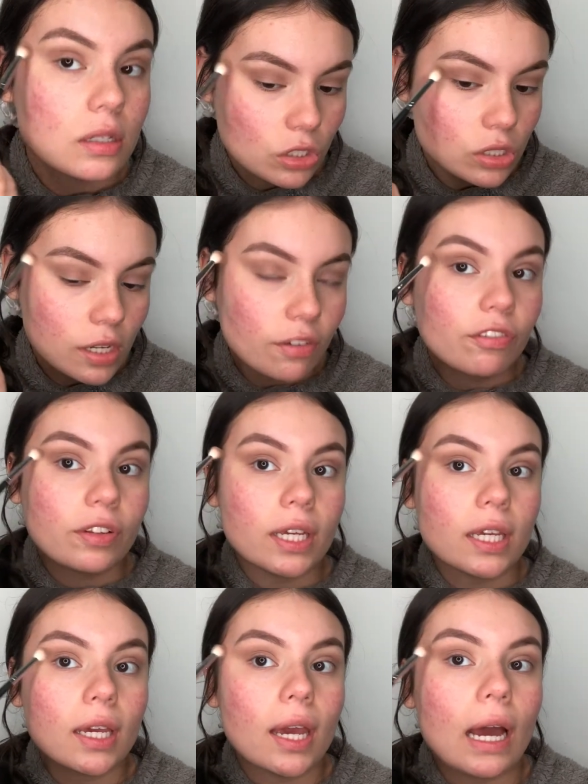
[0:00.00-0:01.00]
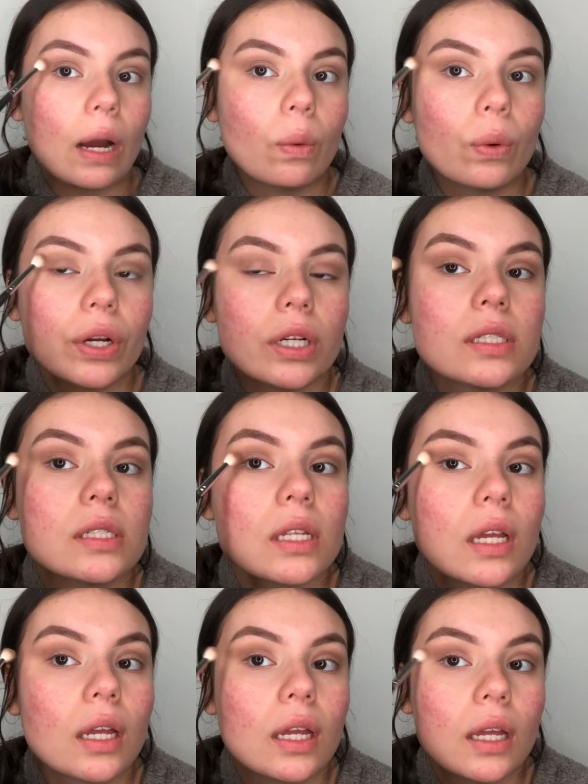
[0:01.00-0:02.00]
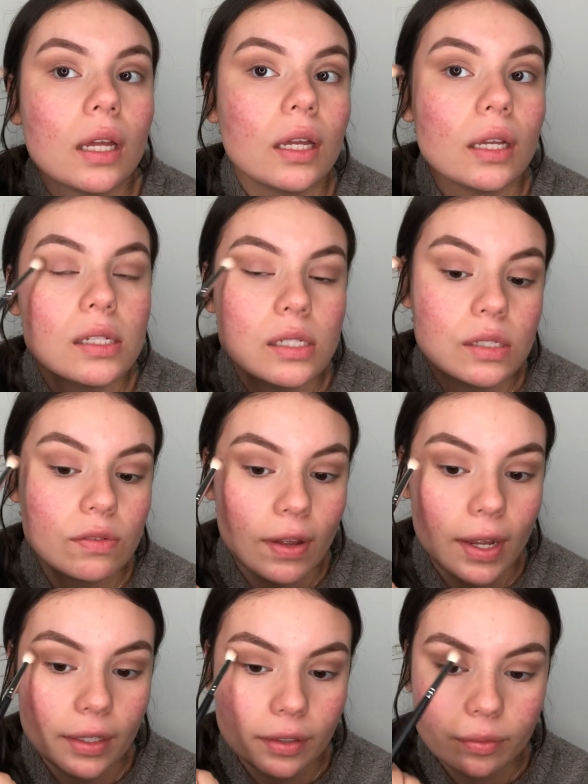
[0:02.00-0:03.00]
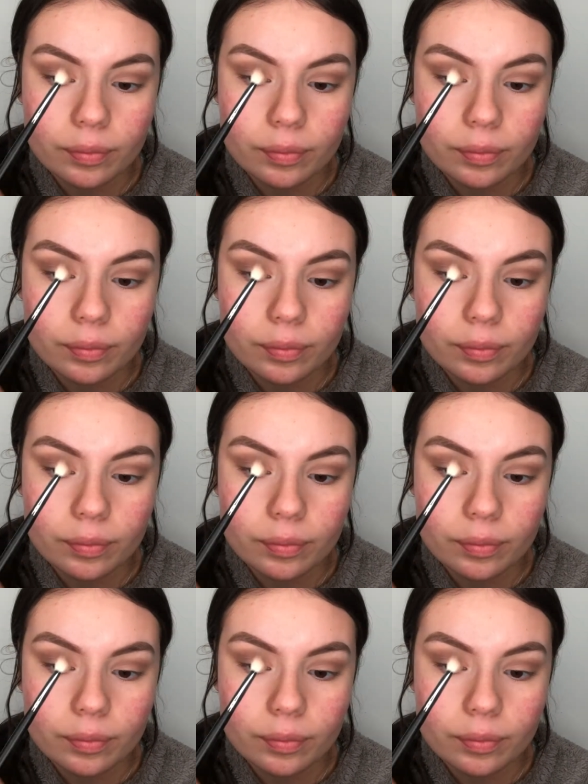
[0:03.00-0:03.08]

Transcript: Just like flicking it outwards is fine.